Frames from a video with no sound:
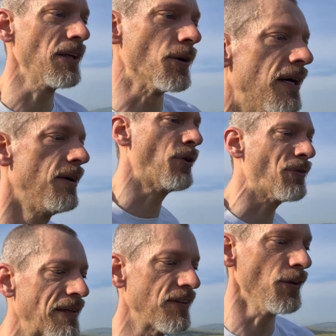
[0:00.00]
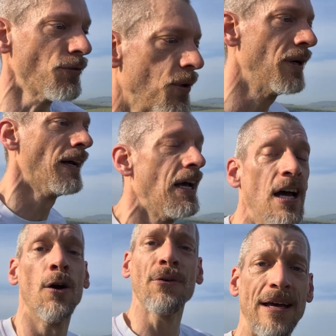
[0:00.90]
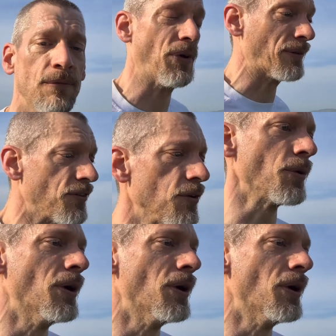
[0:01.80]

if you found this useful, or if you haven't found this useful.